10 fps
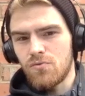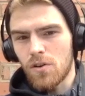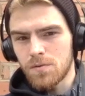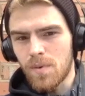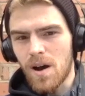
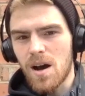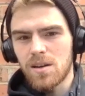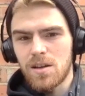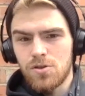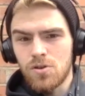Ross
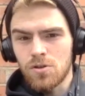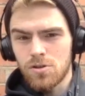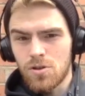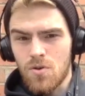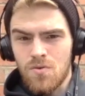Barkley, John
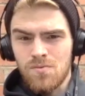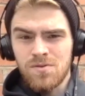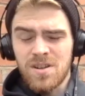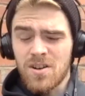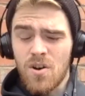Stones,
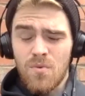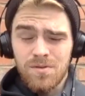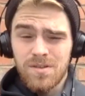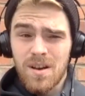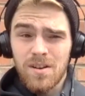and I'd
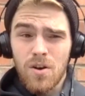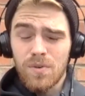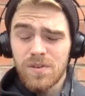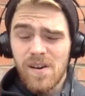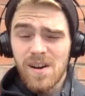go
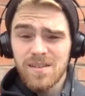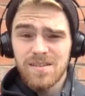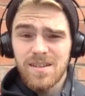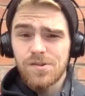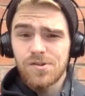as far as to
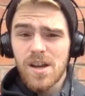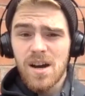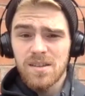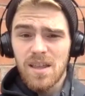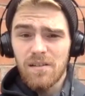say
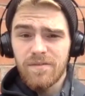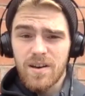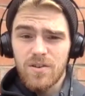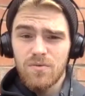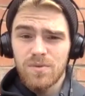Gerard
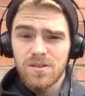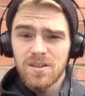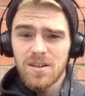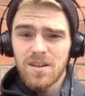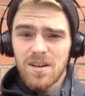Deulofeu was
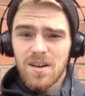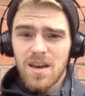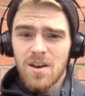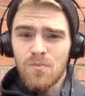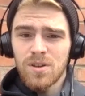
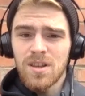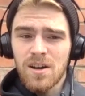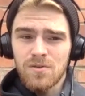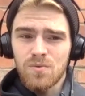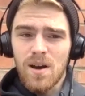in with that
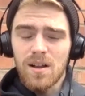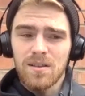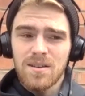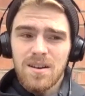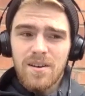as well.
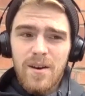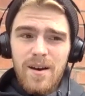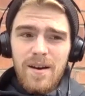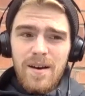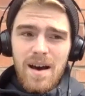
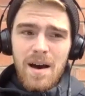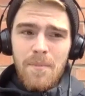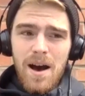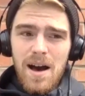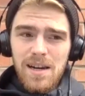I'm
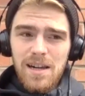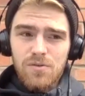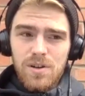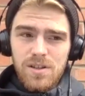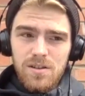highly
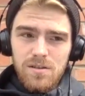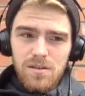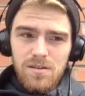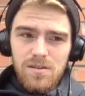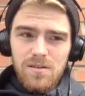
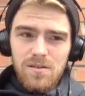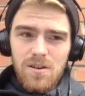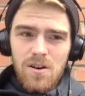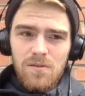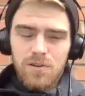critical
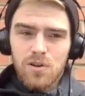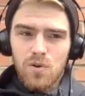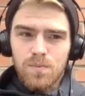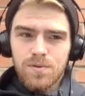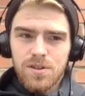of the
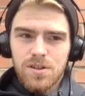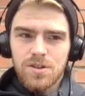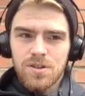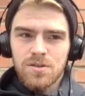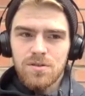club's
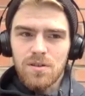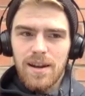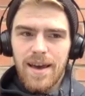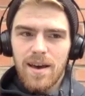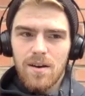decision to
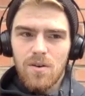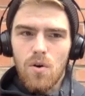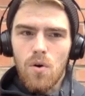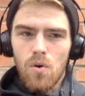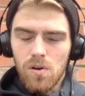let
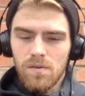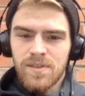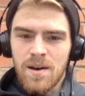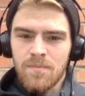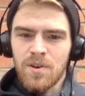all of
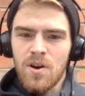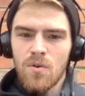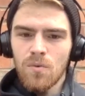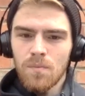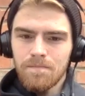them
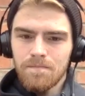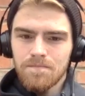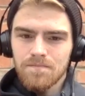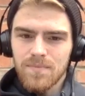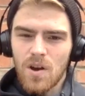go
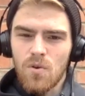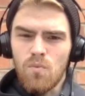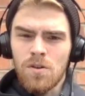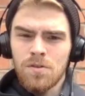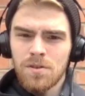at
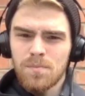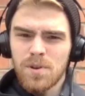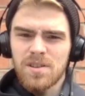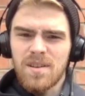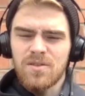once,
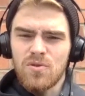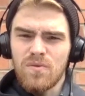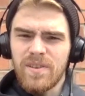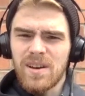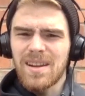because I do
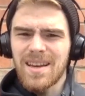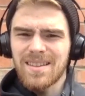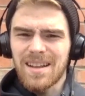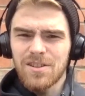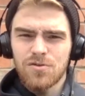feel like
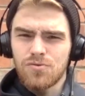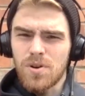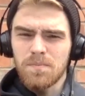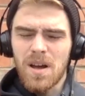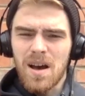that stripped